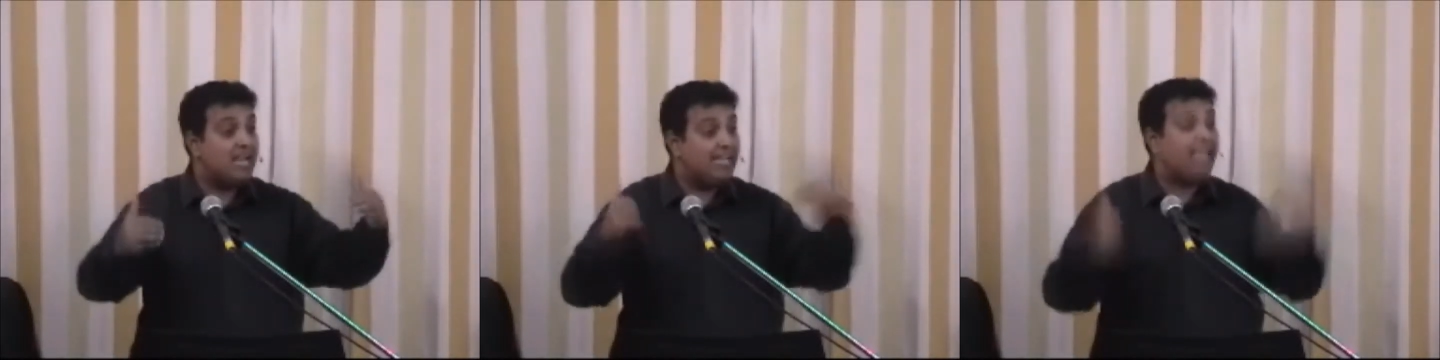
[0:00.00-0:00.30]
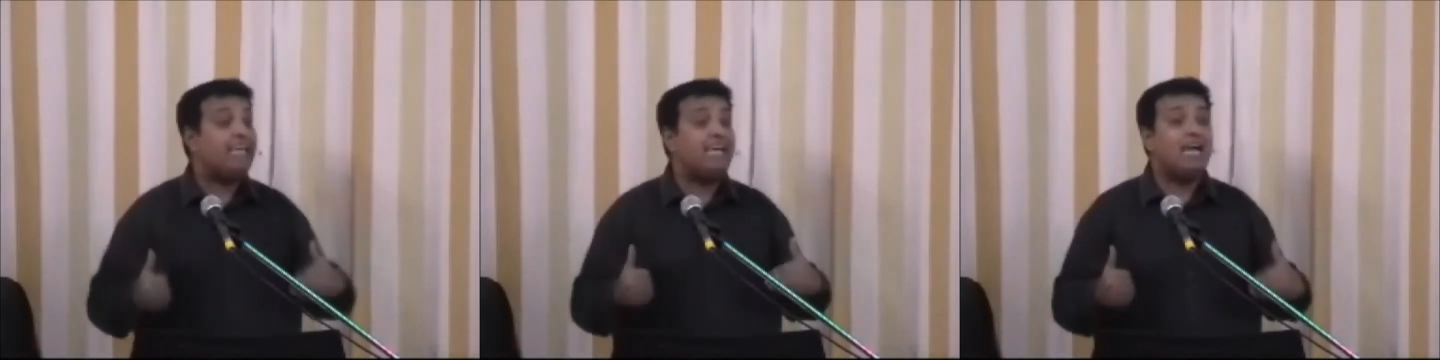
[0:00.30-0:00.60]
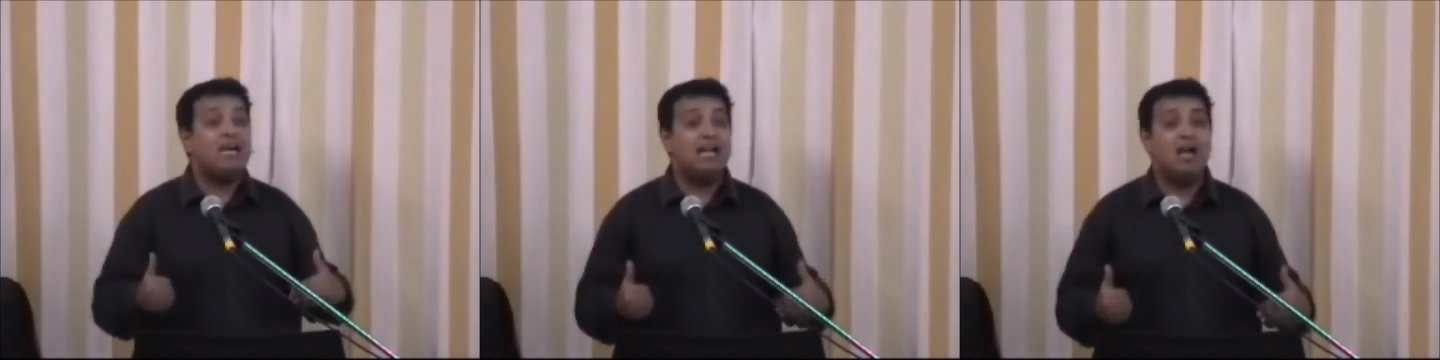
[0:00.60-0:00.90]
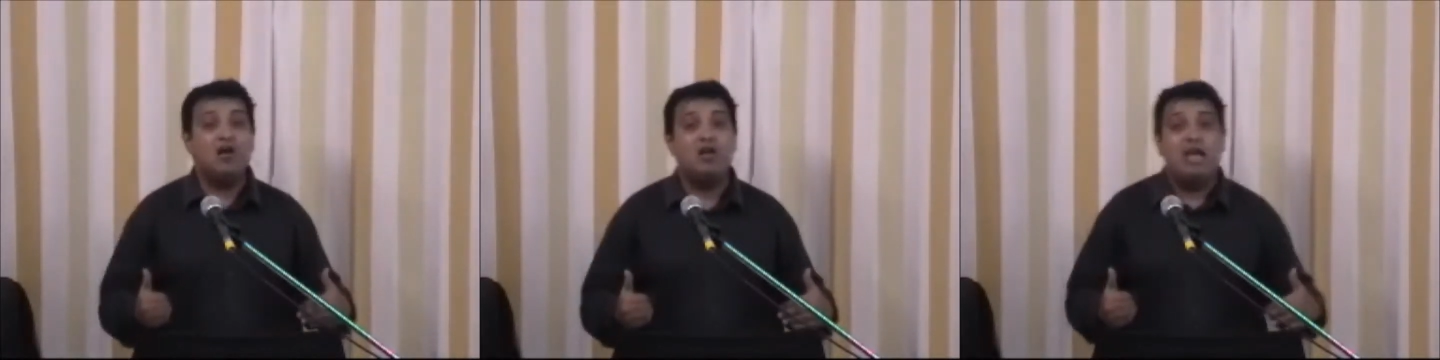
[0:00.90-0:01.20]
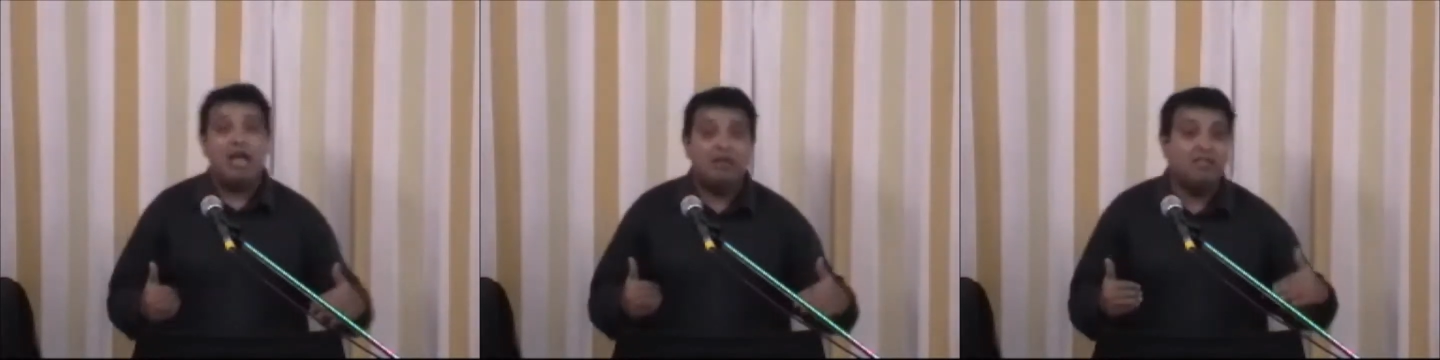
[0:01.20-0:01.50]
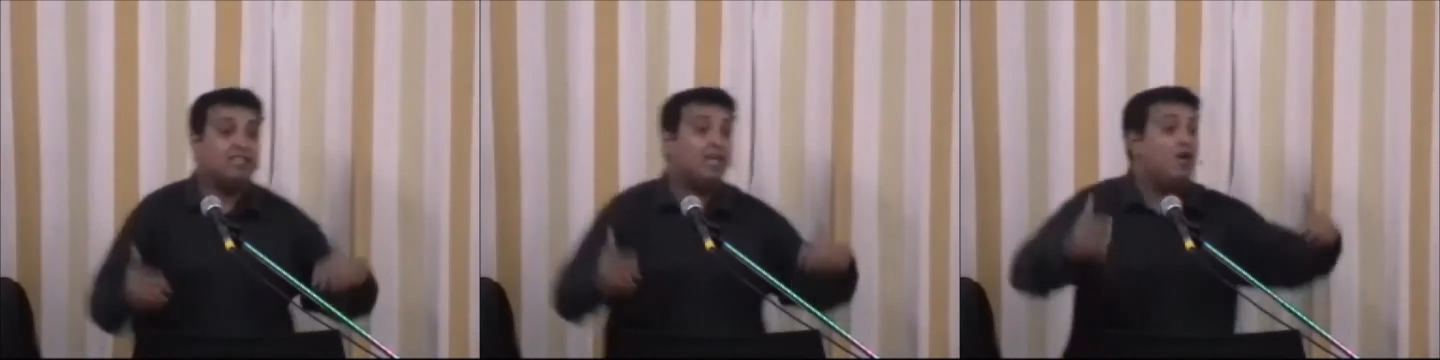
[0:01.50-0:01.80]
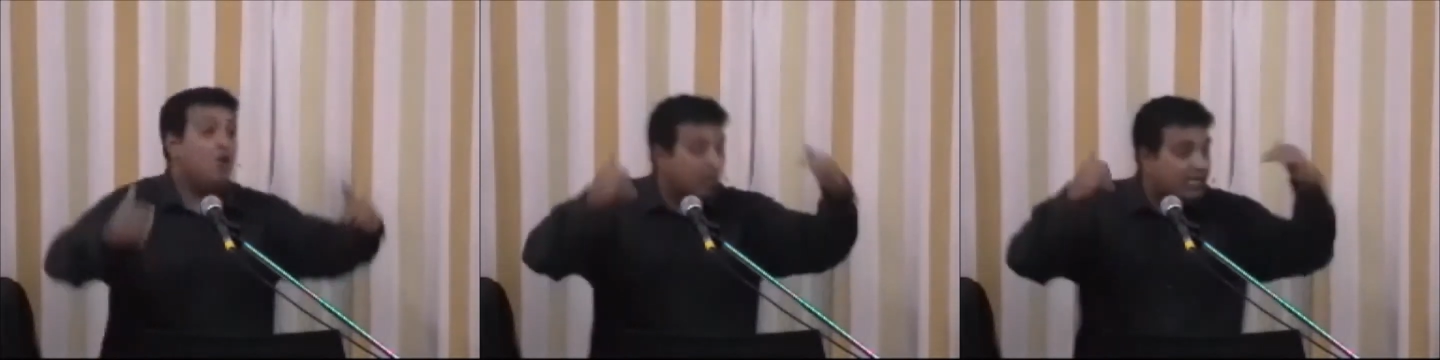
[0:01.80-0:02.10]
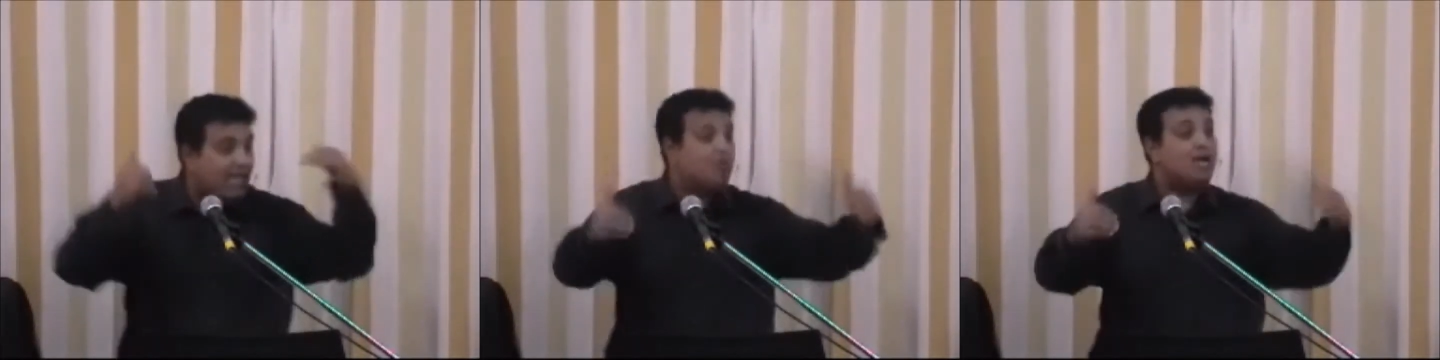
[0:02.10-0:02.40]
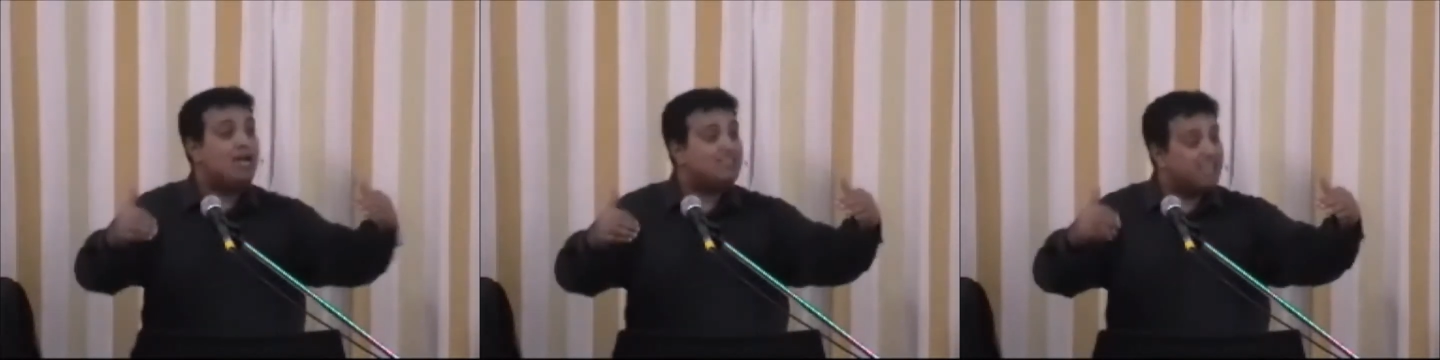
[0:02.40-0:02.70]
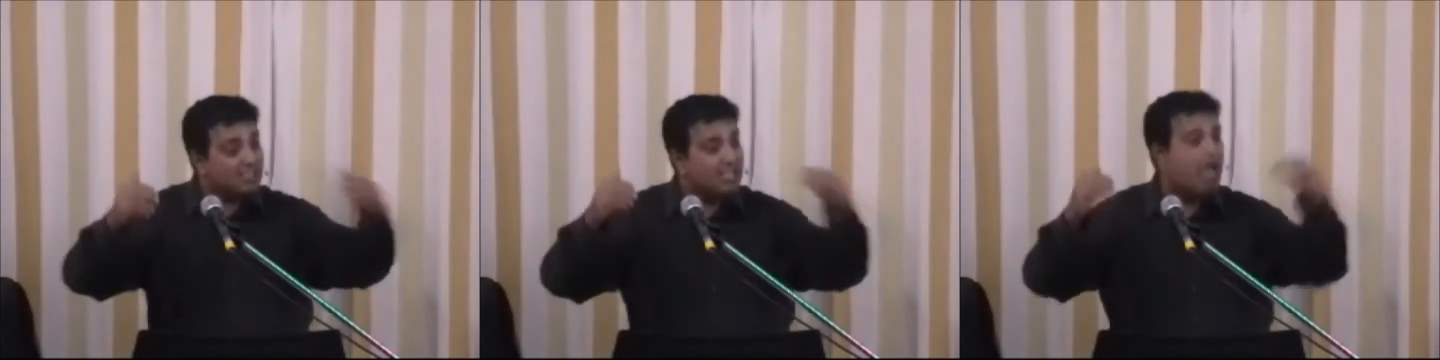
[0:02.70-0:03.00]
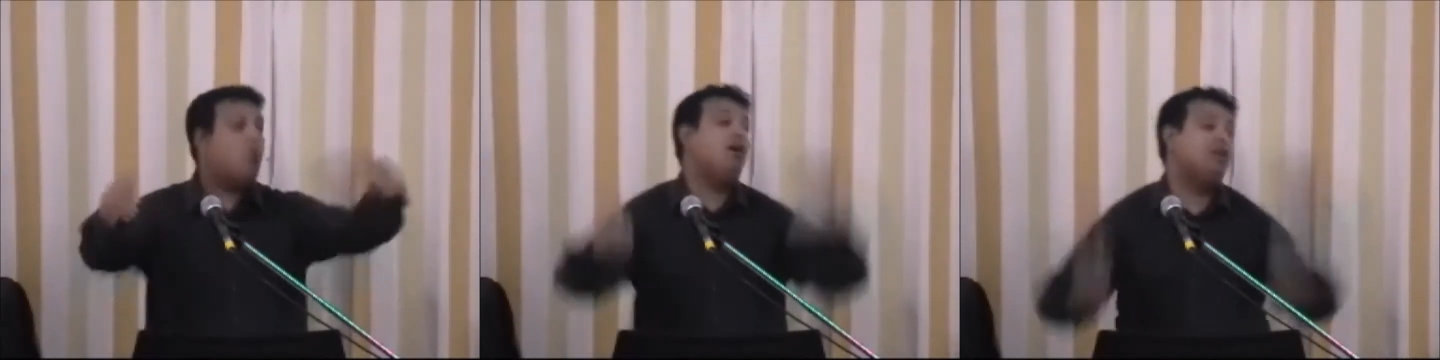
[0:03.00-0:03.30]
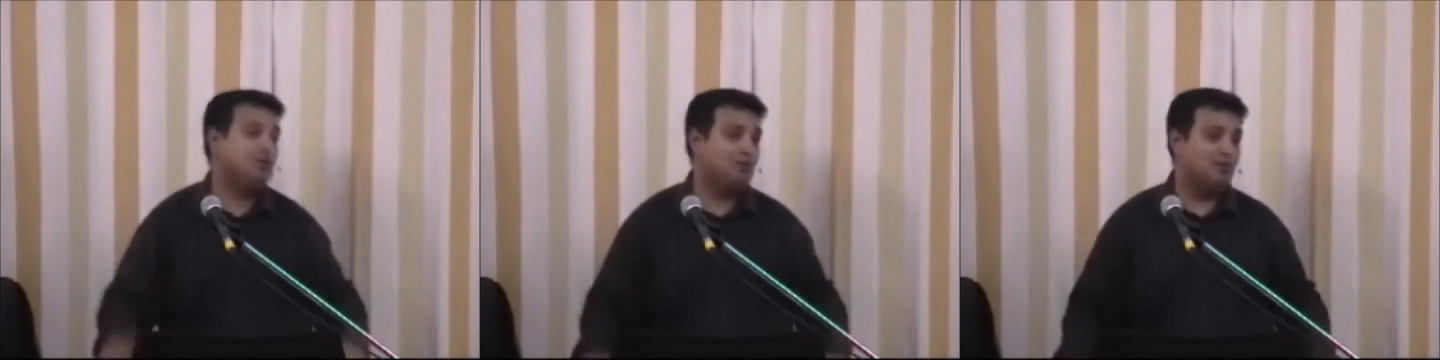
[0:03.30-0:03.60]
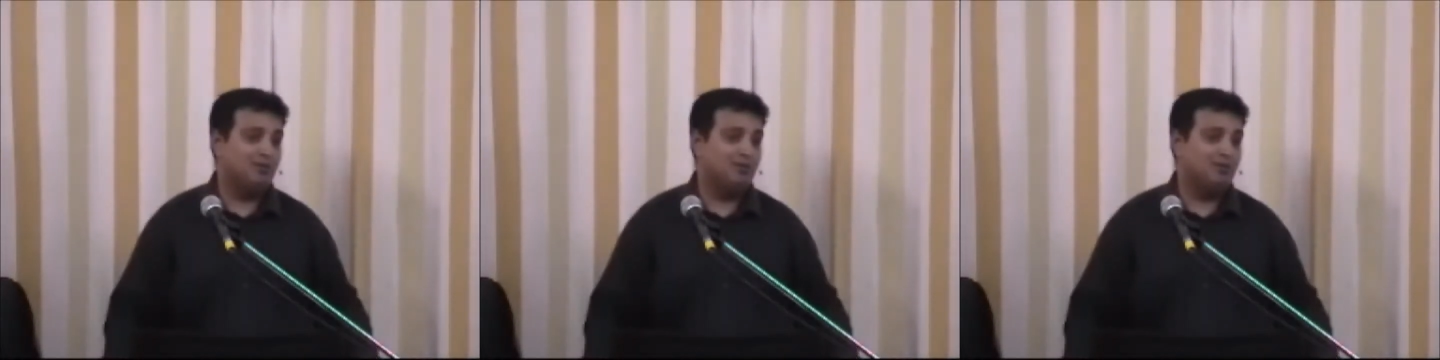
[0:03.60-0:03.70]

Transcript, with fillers: taking our ground and we're saying, whatever God says, I want to do.